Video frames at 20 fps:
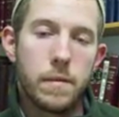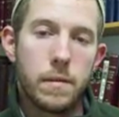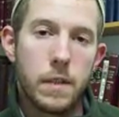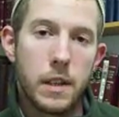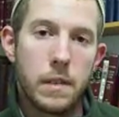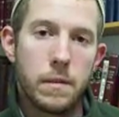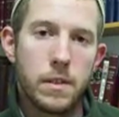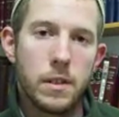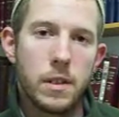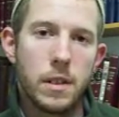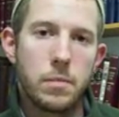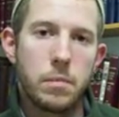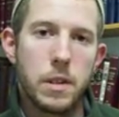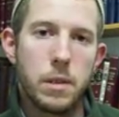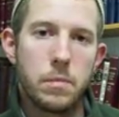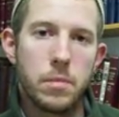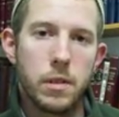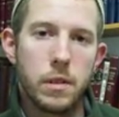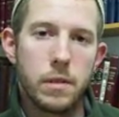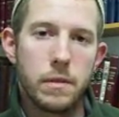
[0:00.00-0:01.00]
given to the
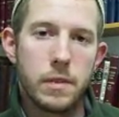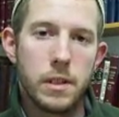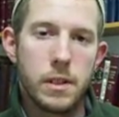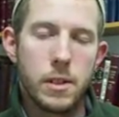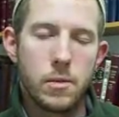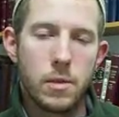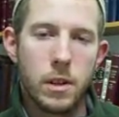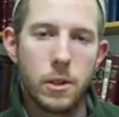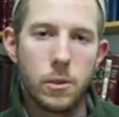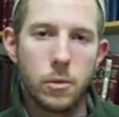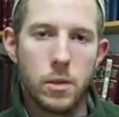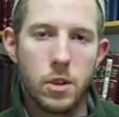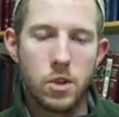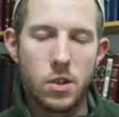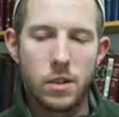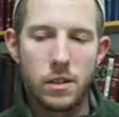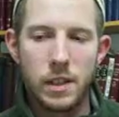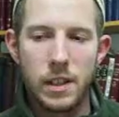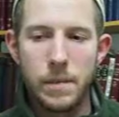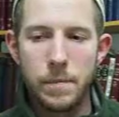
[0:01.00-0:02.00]
people of Israel
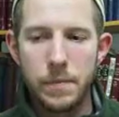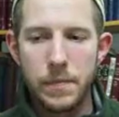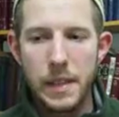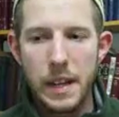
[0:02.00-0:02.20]
originally